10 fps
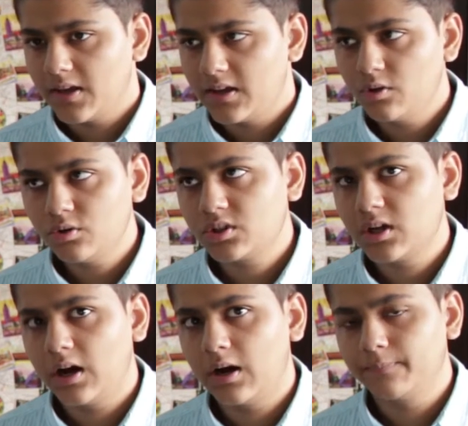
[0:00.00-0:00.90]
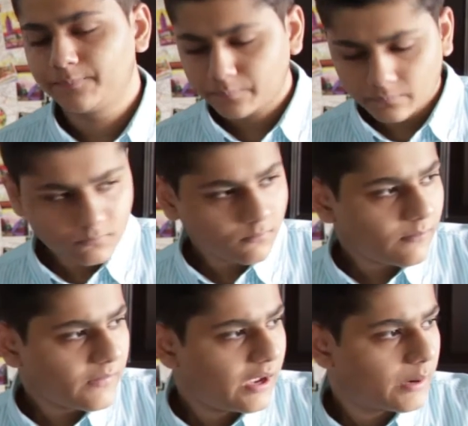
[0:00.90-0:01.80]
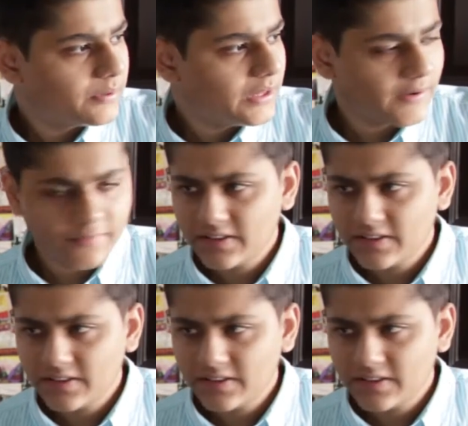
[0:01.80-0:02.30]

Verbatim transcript: they used, I believe,